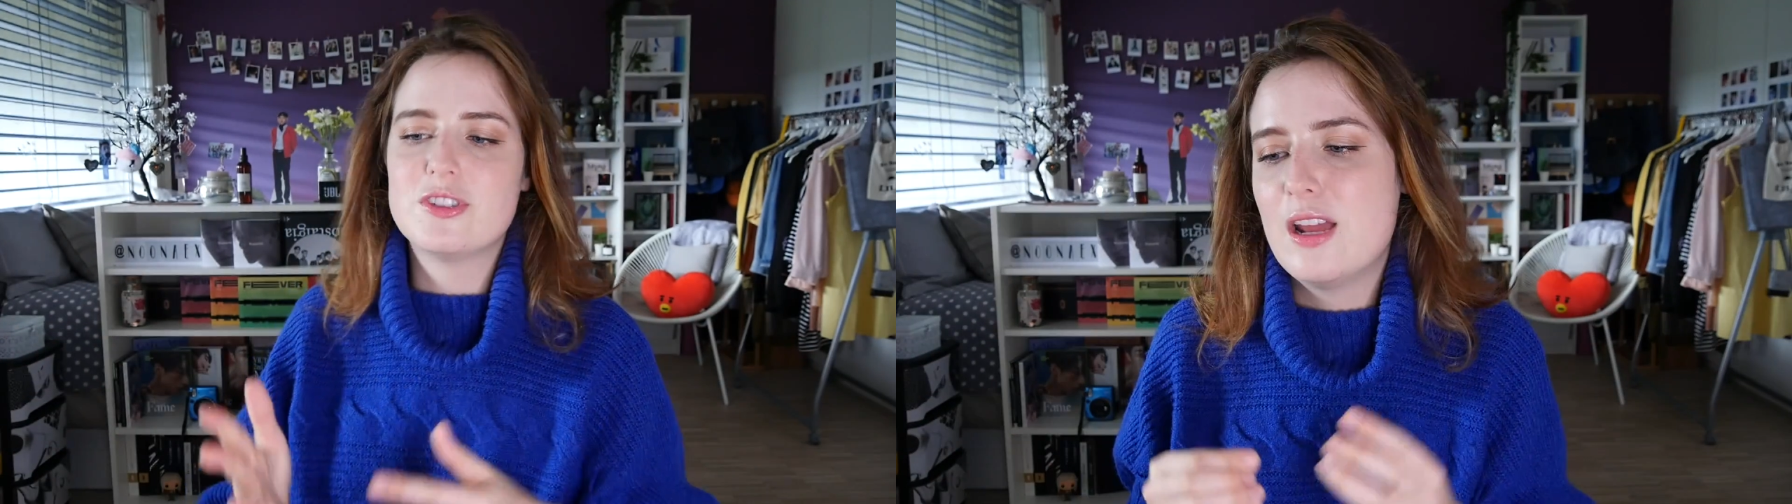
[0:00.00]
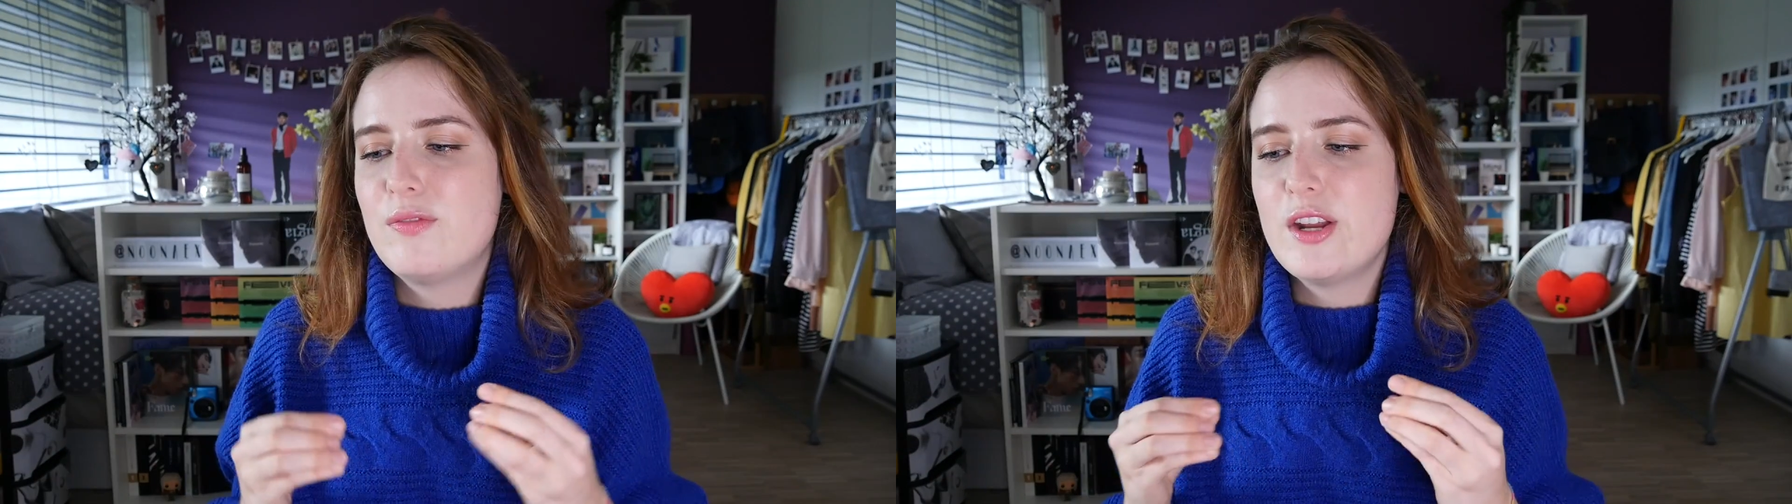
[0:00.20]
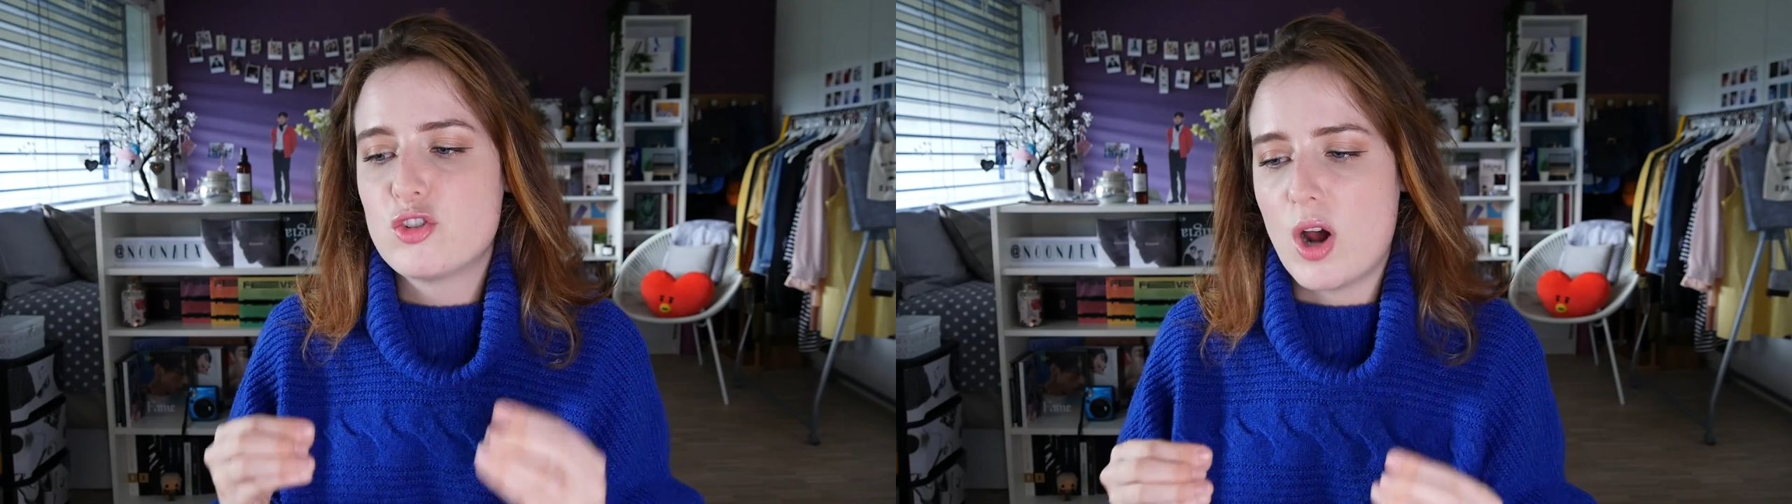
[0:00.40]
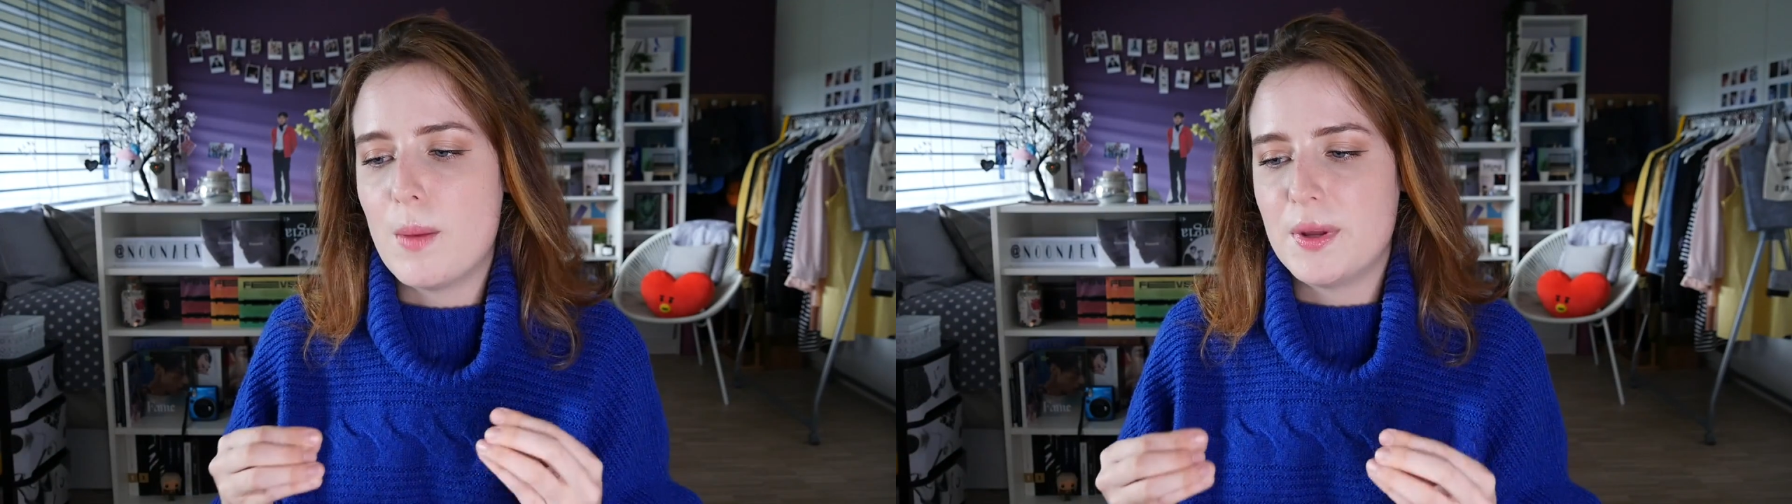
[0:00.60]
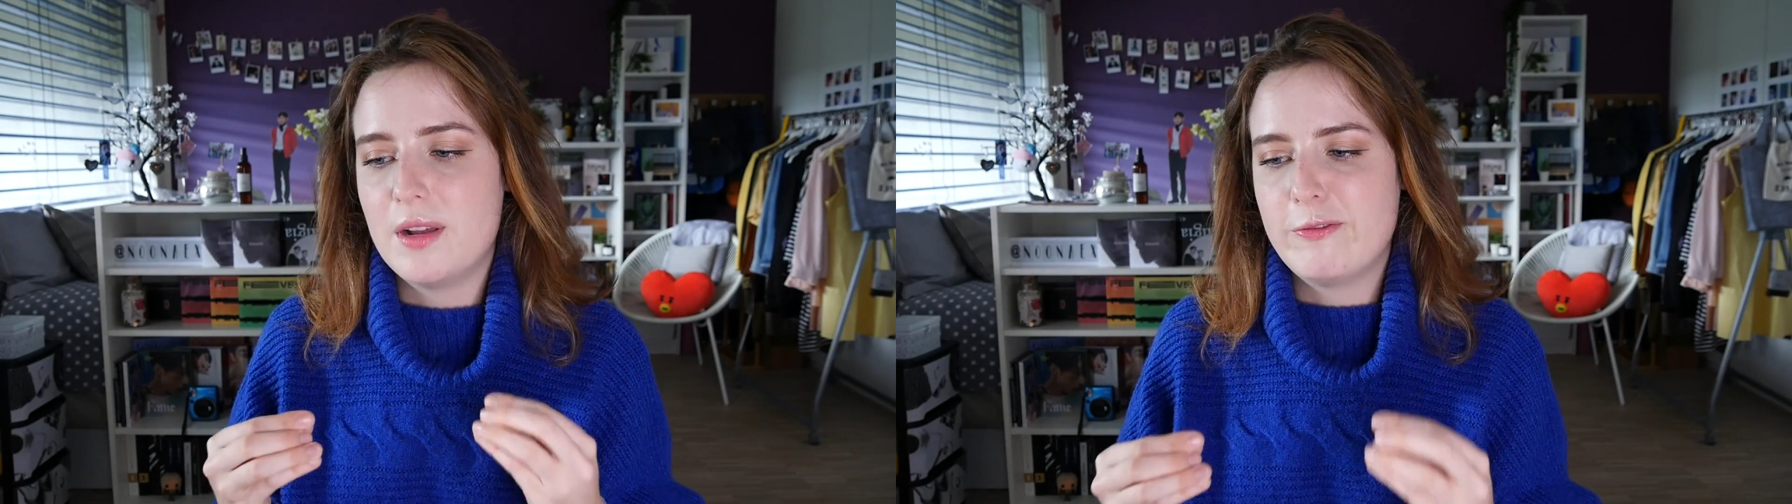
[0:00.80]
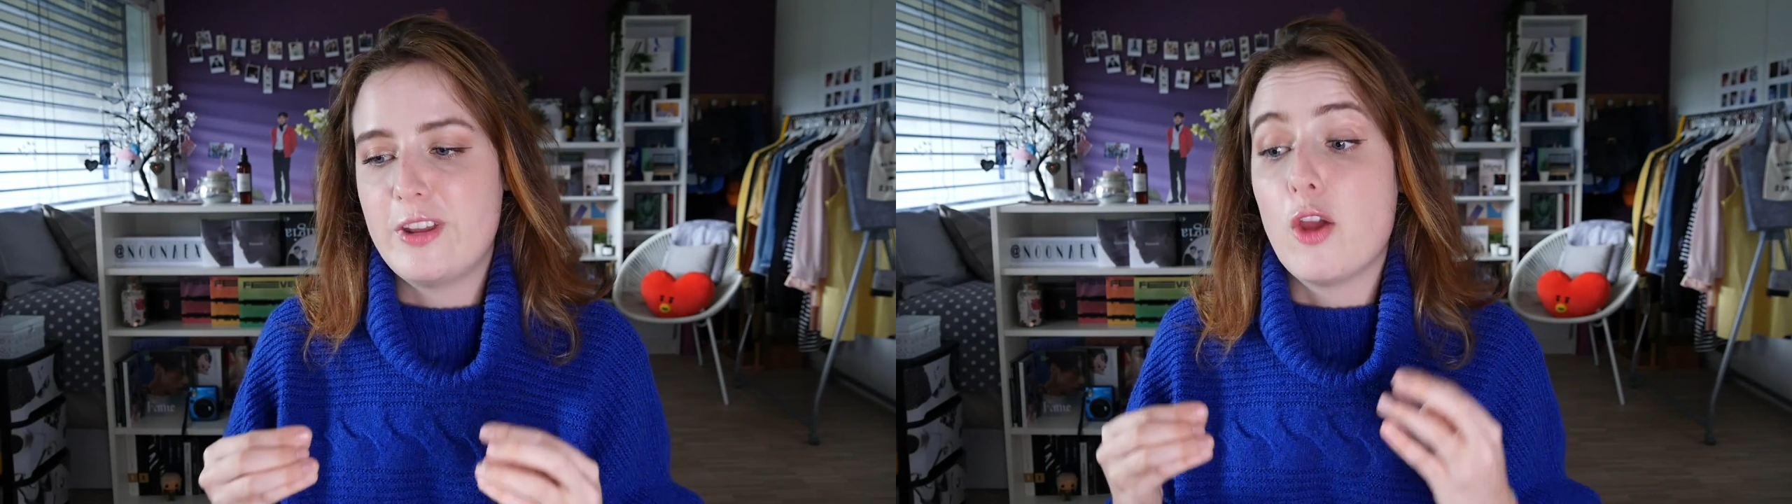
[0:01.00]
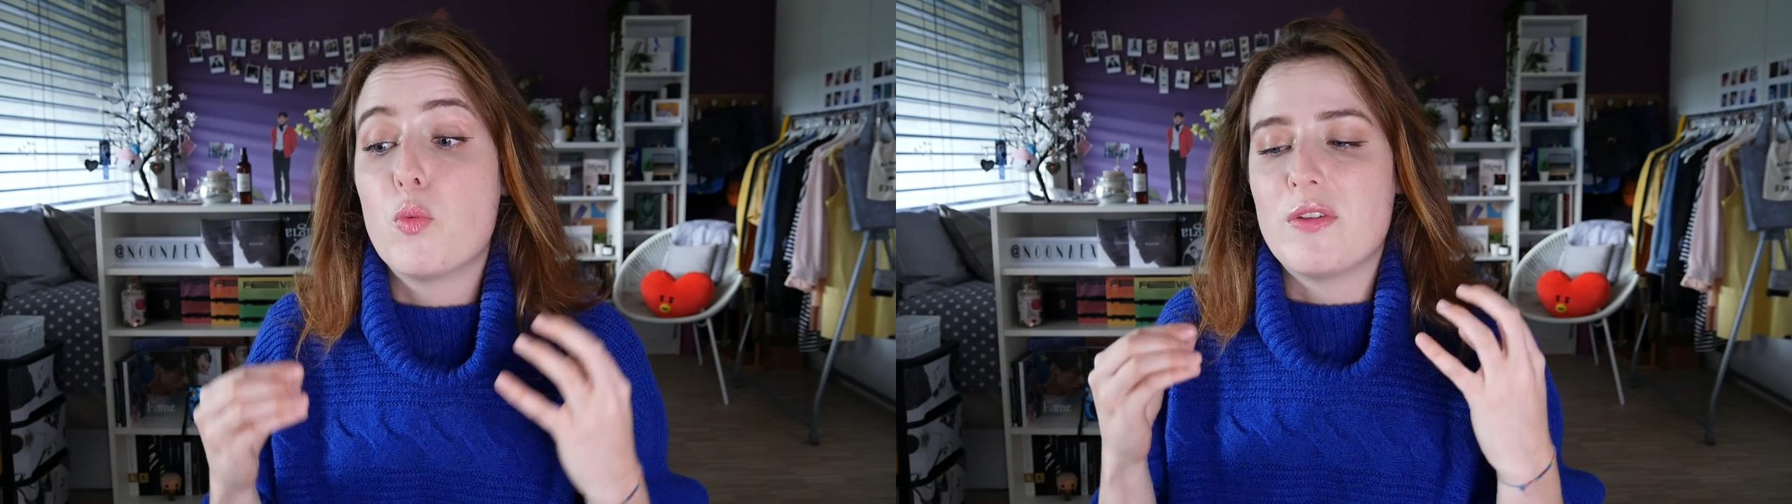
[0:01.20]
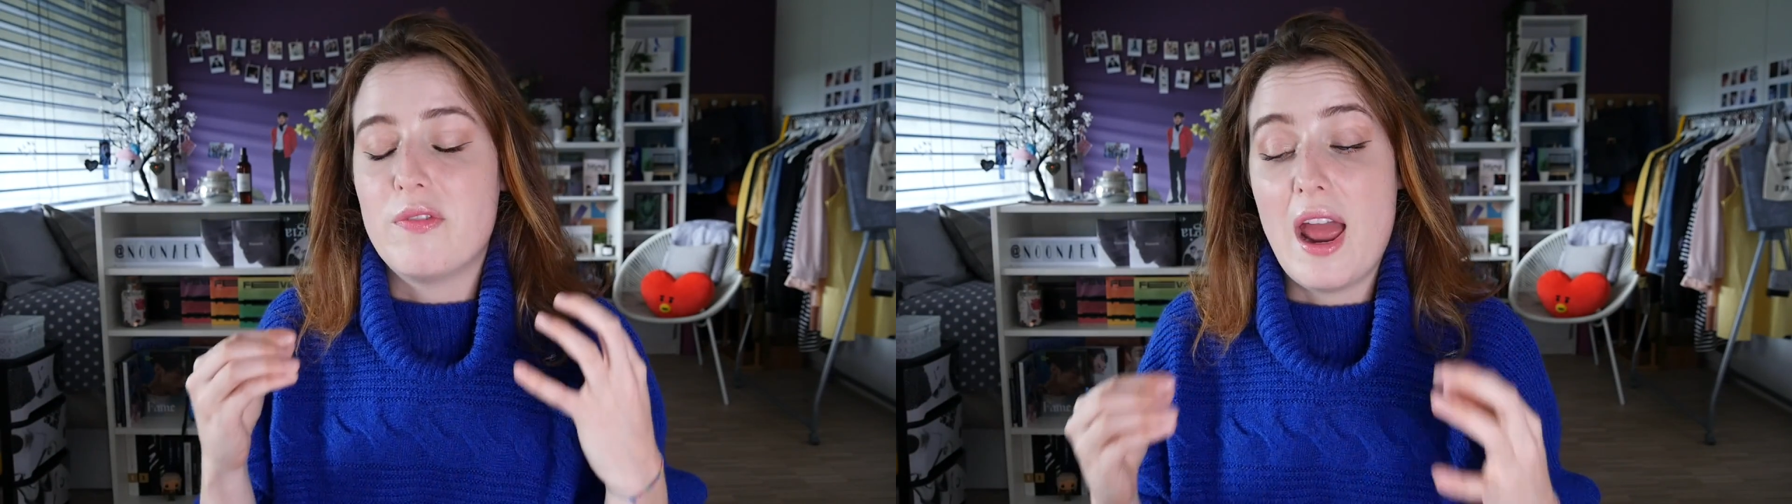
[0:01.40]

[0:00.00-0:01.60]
if they drop an MV with